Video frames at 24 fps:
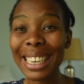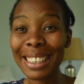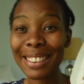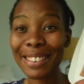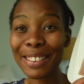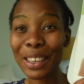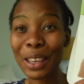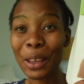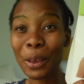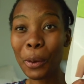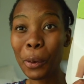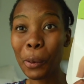it's
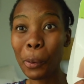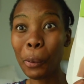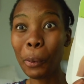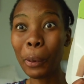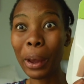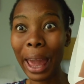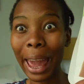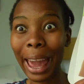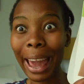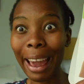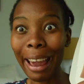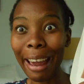a new
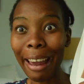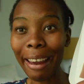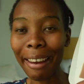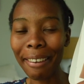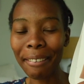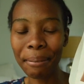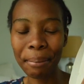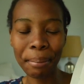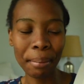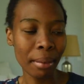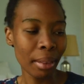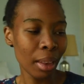wig.
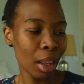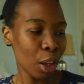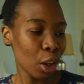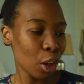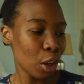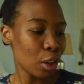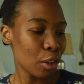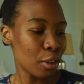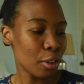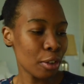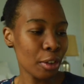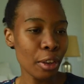
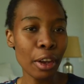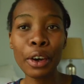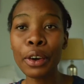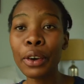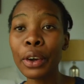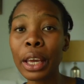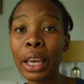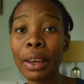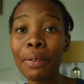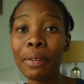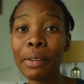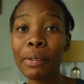So
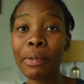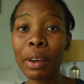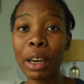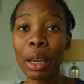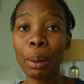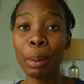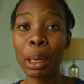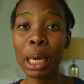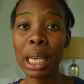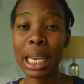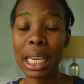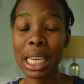if you follow
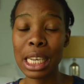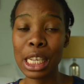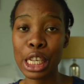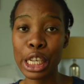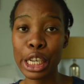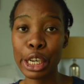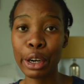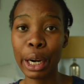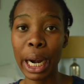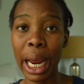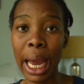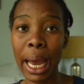me on
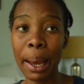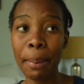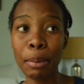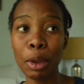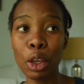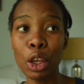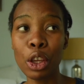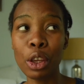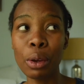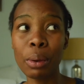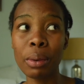Instagram,